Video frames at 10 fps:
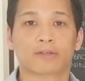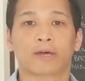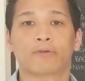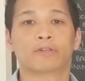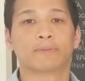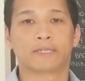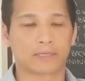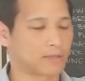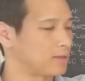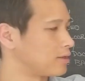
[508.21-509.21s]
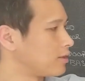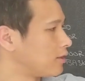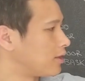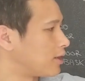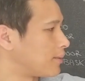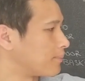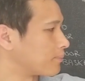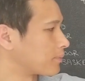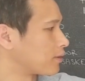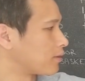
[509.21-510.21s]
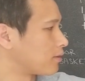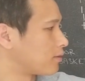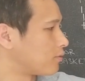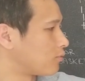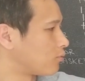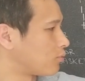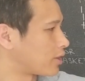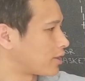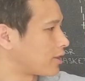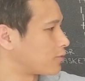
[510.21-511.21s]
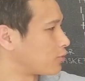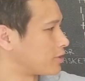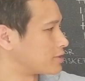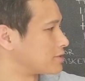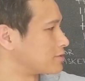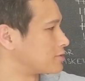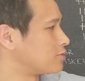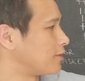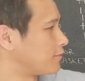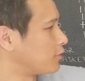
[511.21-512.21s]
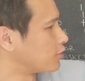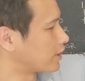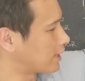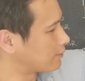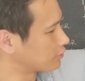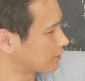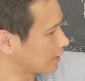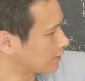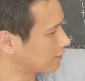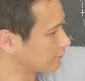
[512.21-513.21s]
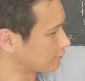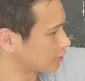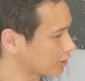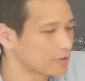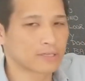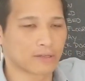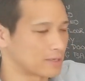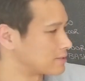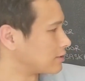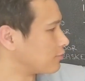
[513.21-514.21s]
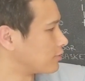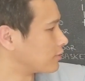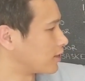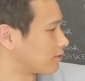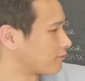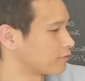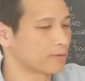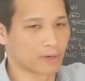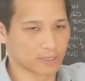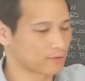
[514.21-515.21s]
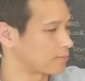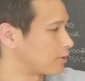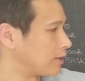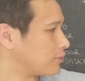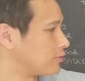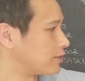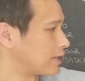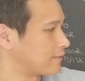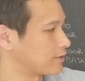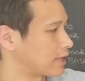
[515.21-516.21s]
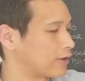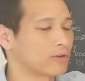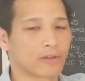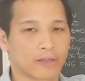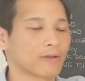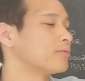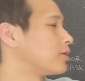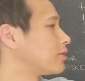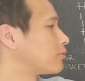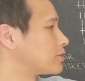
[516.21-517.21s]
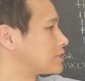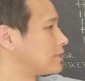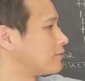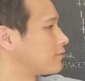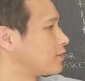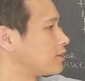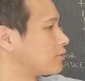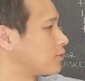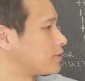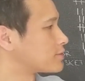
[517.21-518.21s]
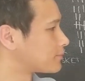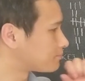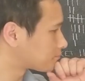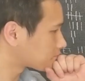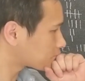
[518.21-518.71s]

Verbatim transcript: So that was basically um, what I had wanted students to do. If you were able to get even close to this and you would have gotten full marks for the problem, you didn't have to calculate what, what t infinity was.